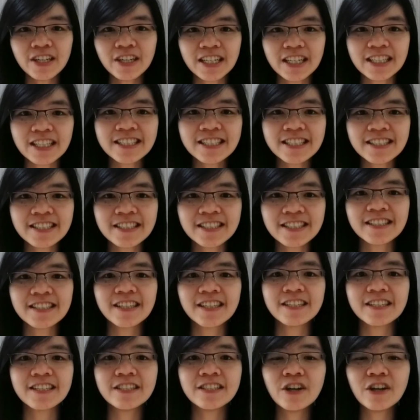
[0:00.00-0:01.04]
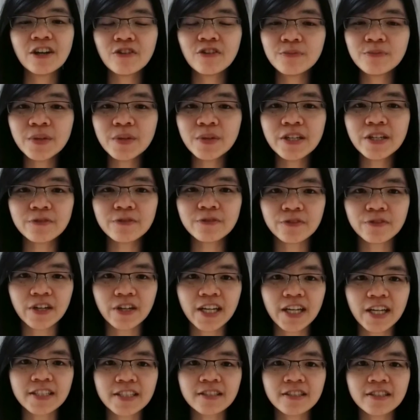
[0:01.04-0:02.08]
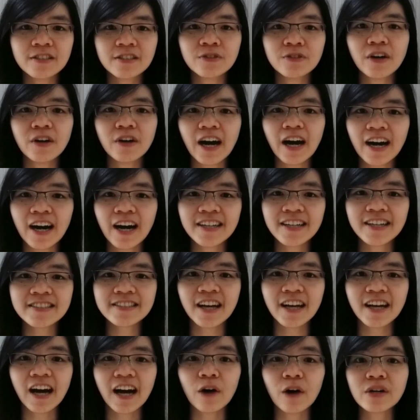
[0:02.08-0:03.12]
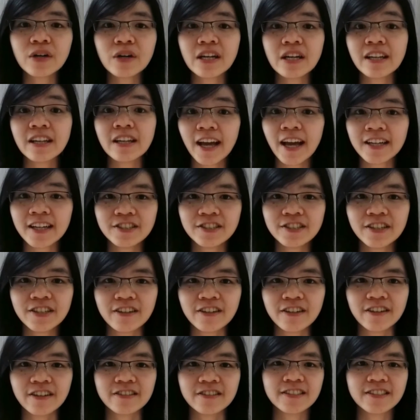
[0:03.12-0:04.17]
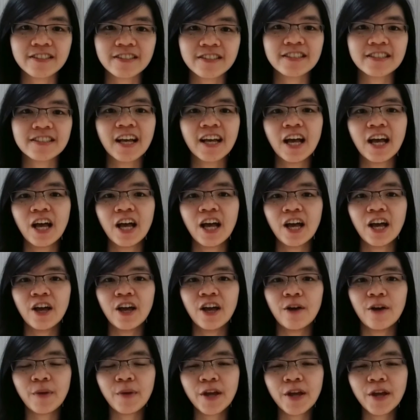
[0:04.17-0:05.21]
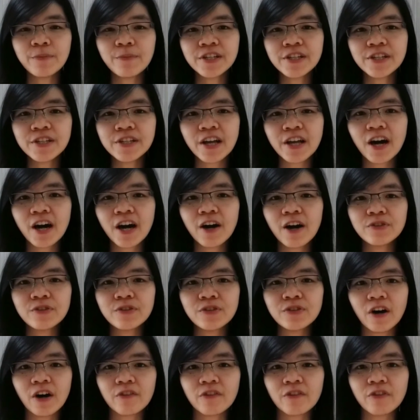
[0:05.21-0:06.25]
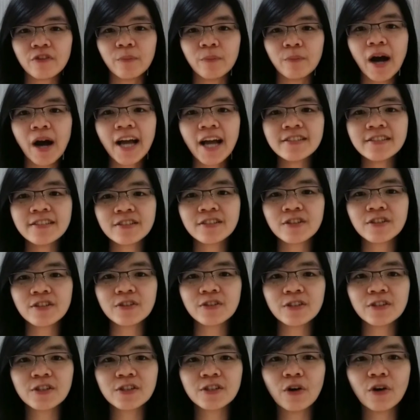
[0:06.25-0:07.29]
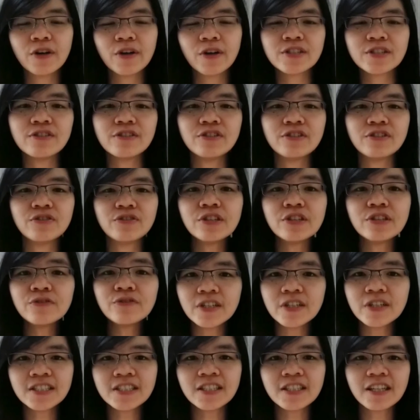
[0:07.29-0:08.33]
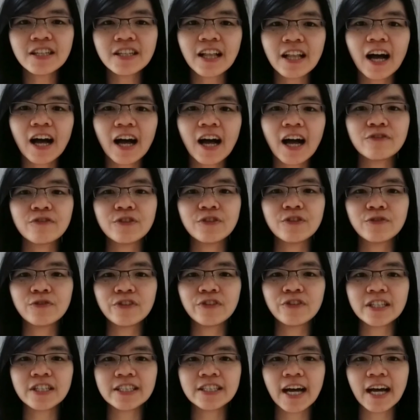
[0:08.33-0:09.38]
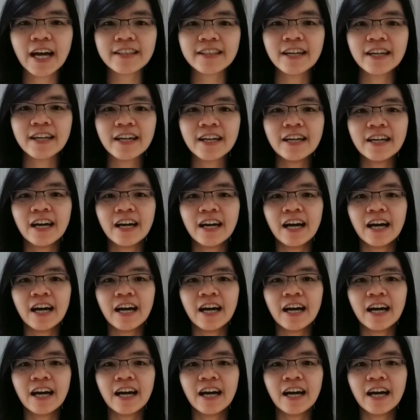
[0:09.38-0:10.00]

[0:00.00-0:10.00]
First, don't be afraid to ask our lecturers. Maybe now you are from high school going to the university life, you feel that